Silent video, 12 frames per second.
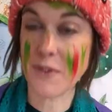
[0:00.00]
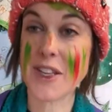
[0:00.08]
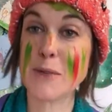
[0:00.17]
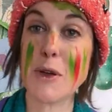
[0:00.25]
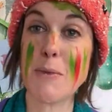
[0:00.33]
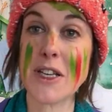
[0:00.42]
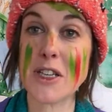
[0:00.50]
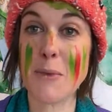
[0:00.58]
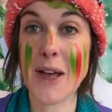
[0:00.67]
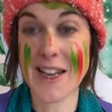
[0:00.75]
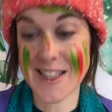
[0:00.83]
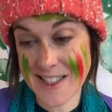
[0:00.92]
for this being my job,
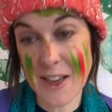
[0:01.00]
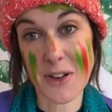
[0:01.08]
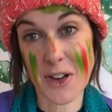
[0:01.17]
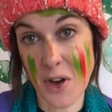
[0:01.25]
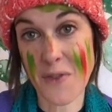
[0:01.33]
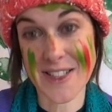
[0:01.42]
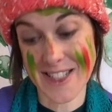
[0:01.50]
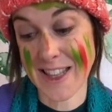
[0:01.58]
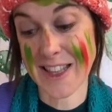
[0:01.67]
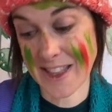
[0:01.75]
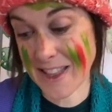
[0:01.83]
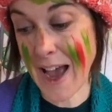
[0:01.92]
and it's totally, obviously,
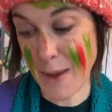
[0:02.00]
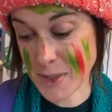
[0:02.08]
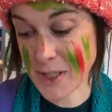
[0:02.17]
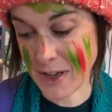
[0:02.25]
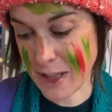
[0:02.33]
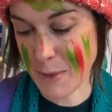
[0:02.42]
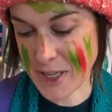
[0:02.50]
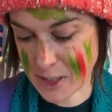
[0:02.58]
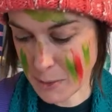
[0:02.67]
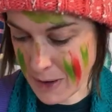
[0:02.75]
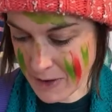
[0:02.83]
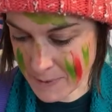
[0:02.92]
absolutely the best
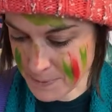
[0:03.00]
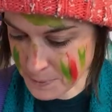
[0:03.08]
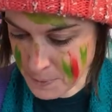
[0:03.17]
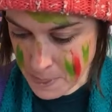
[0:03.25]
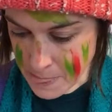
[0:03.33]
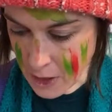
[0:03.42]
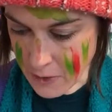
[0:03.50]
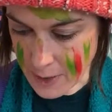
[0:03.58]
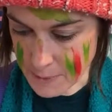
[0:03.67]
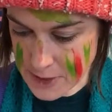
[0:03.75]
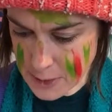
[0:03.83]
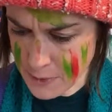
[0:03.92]
job ever. All right,
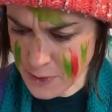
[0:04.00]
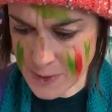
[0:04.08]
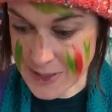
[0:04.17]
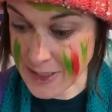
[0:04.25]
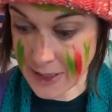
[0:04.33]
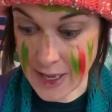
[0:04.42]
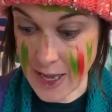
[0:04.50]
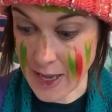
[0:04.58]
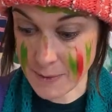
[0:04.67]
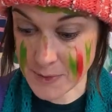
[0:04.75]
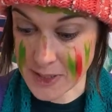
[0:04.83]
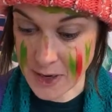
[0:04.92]
some of you are still here,
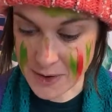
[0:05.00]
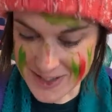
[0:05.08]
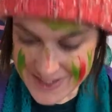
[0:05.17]
so